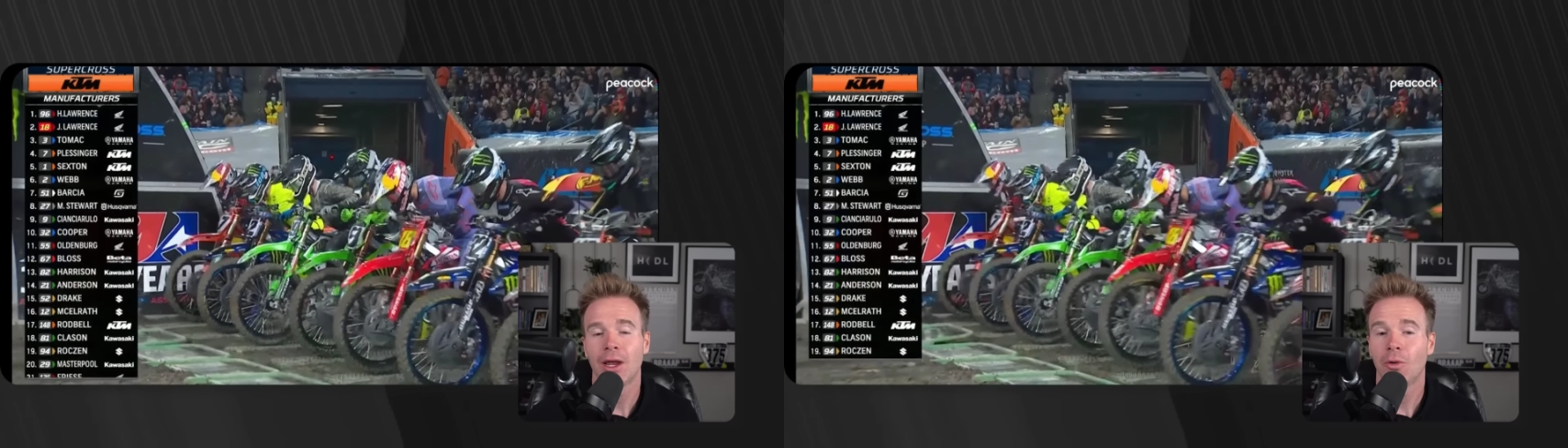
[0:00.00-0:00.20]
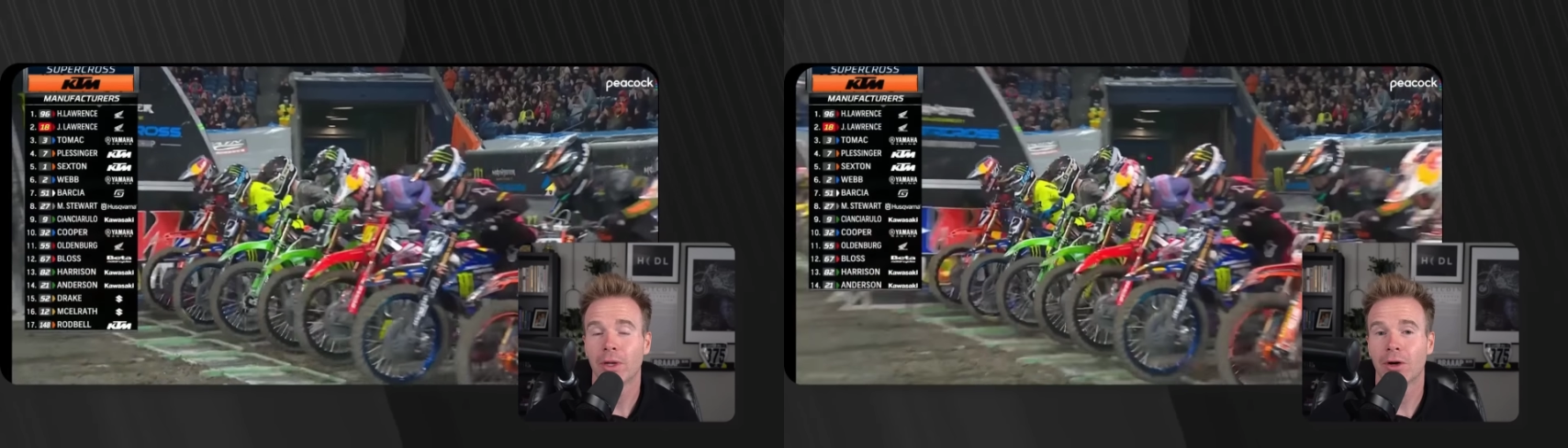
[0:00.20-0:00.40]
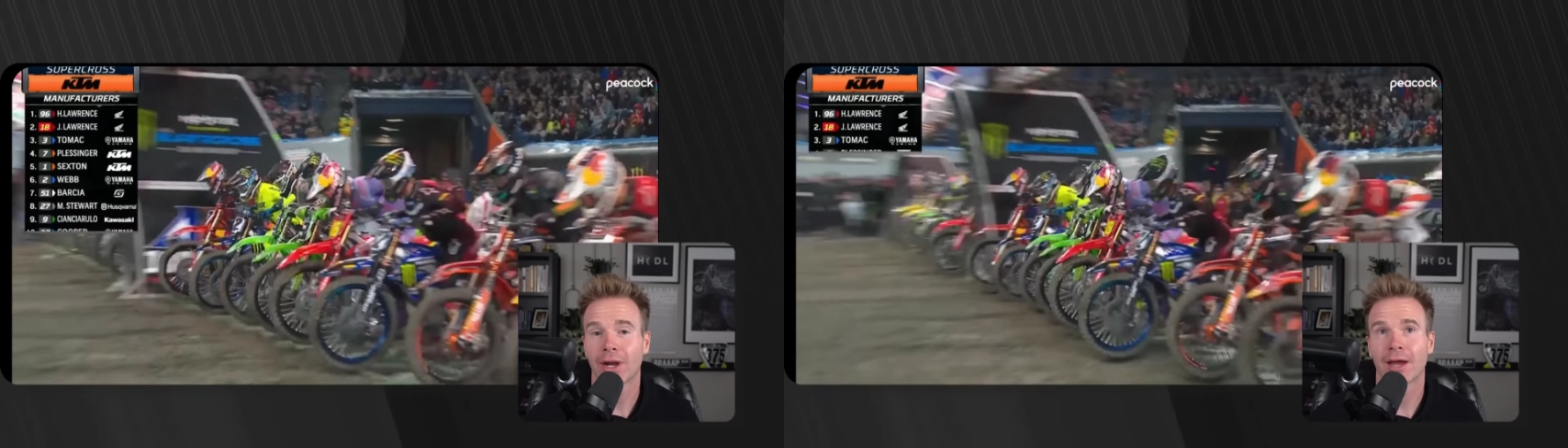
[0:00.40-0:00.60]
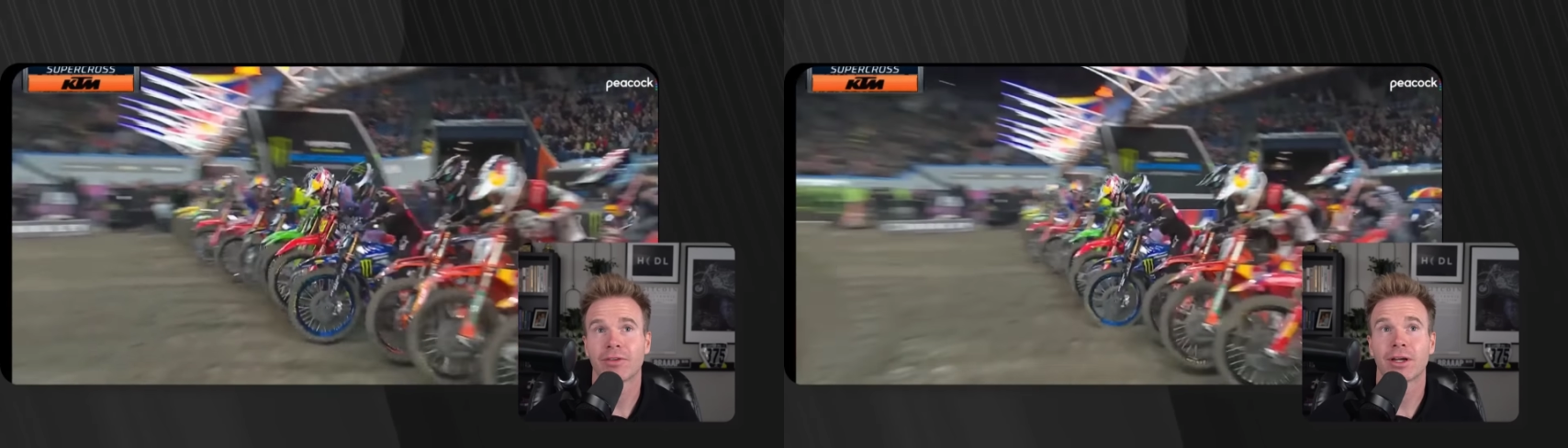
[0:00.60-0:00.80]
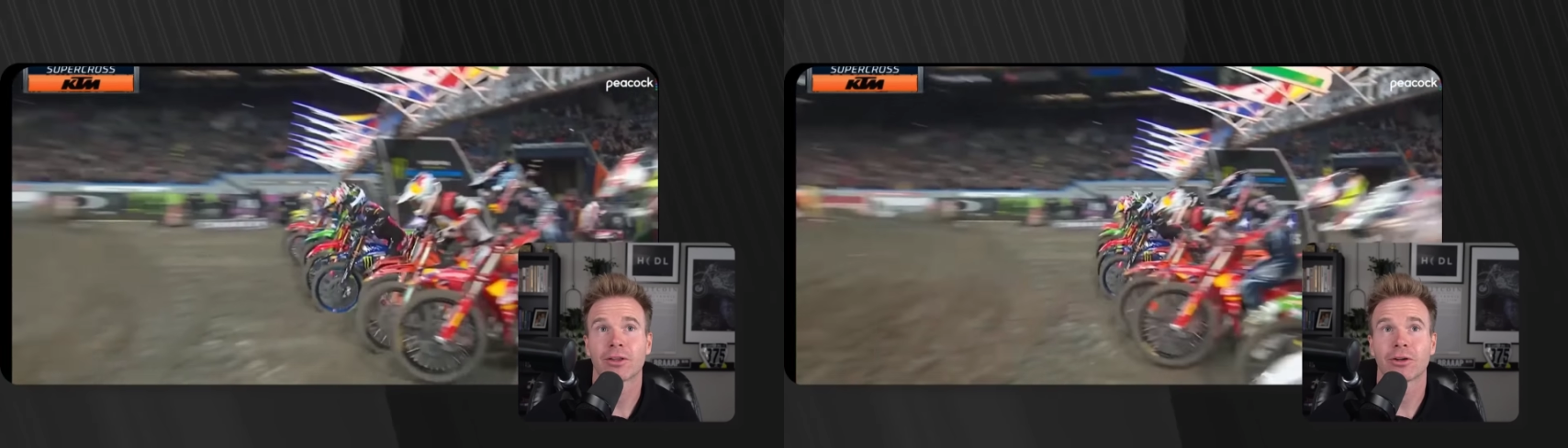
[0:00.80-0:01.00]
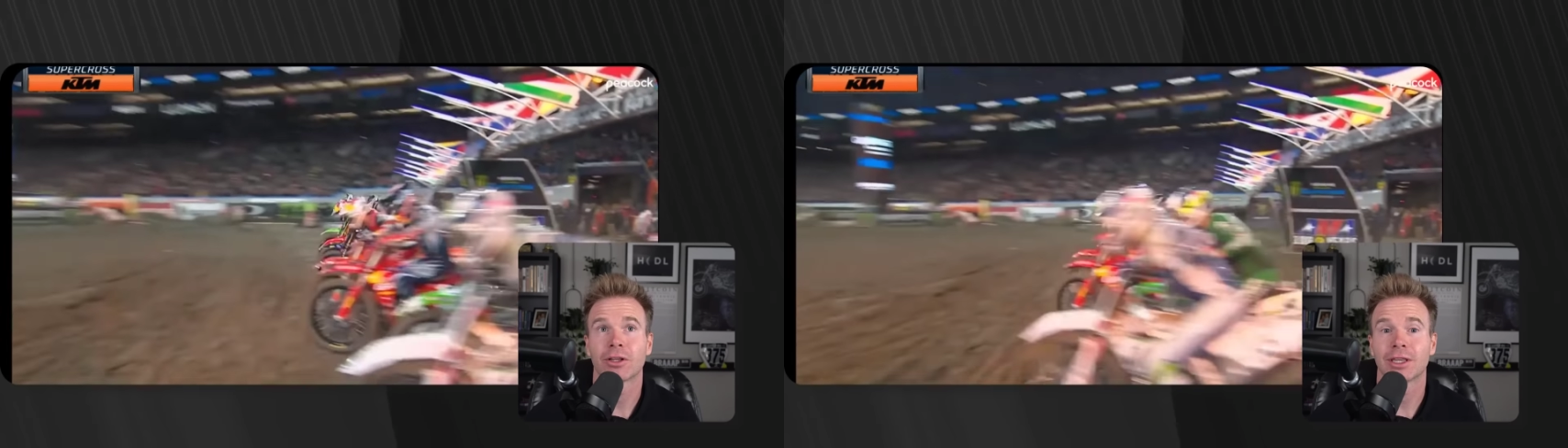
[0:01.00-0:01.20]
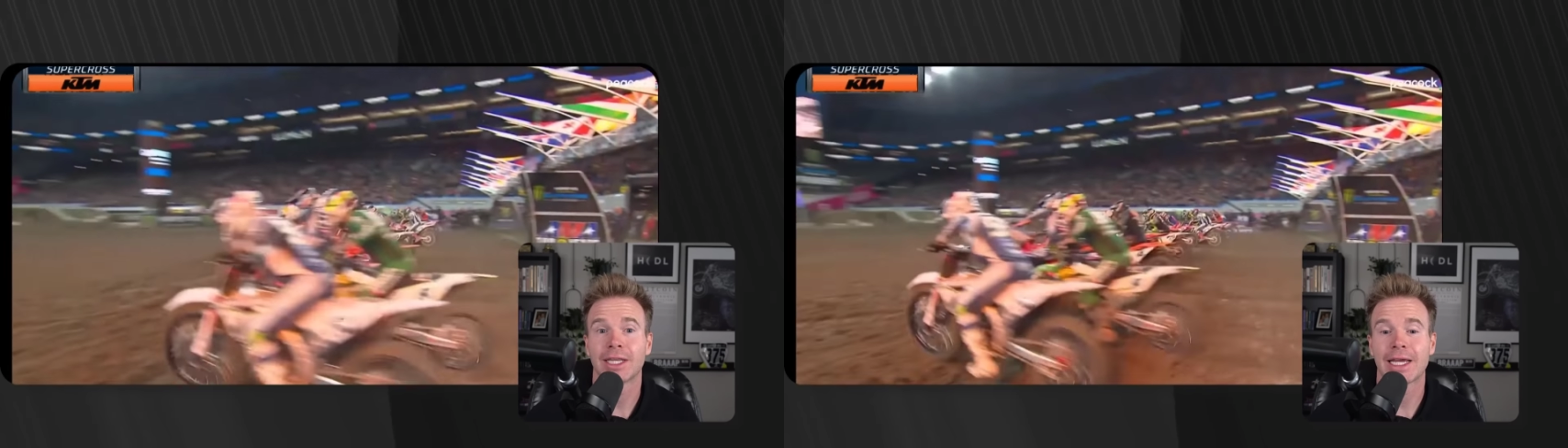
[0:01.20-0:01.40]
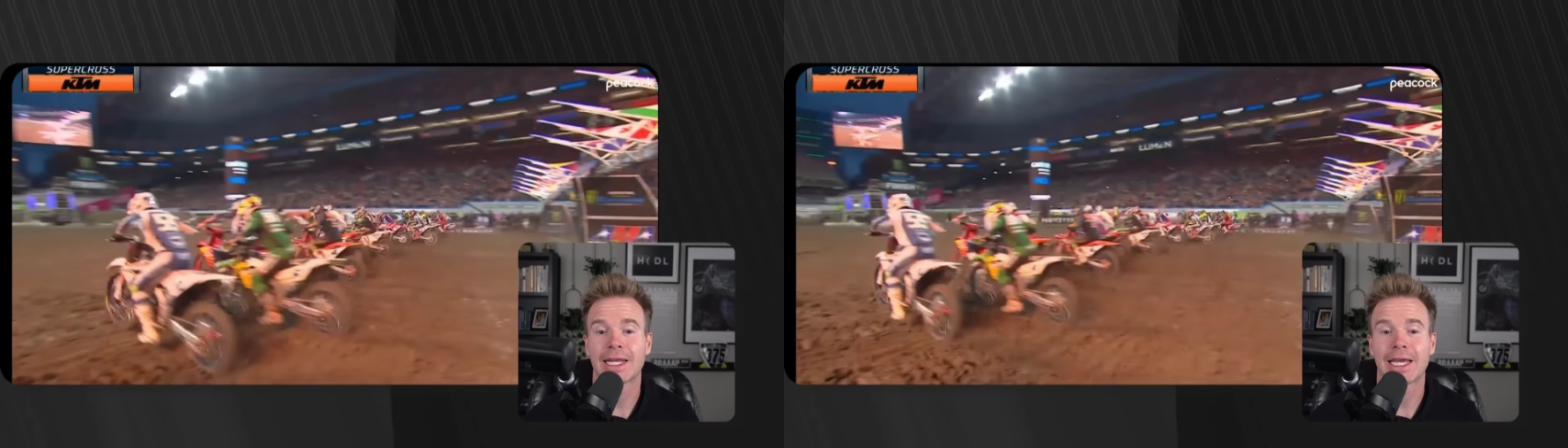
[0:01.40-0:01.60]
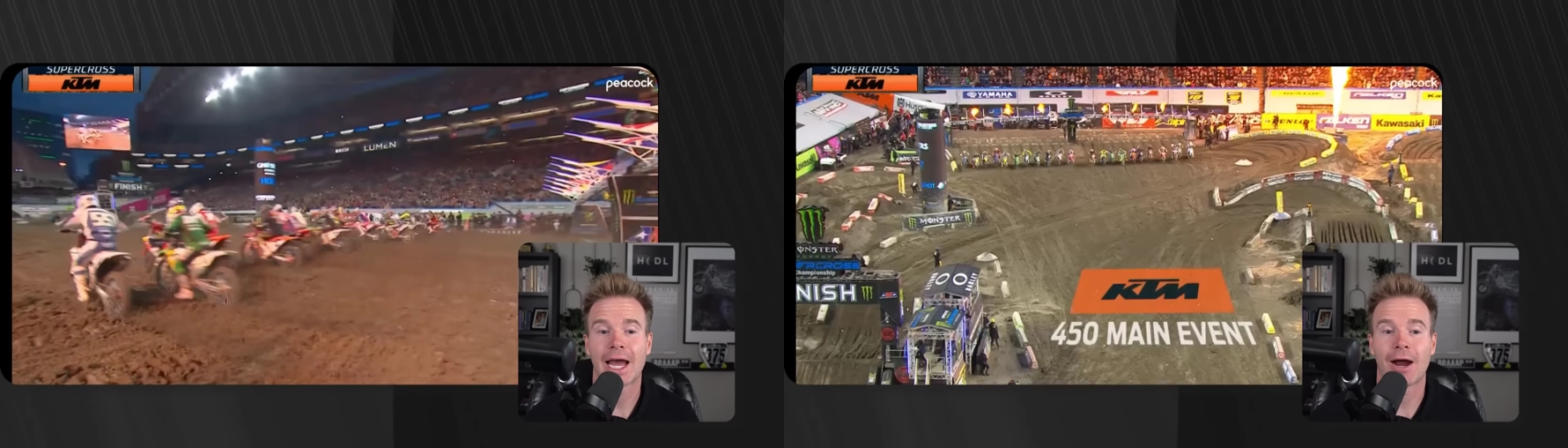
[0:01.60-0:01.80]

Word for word: we don't have another lady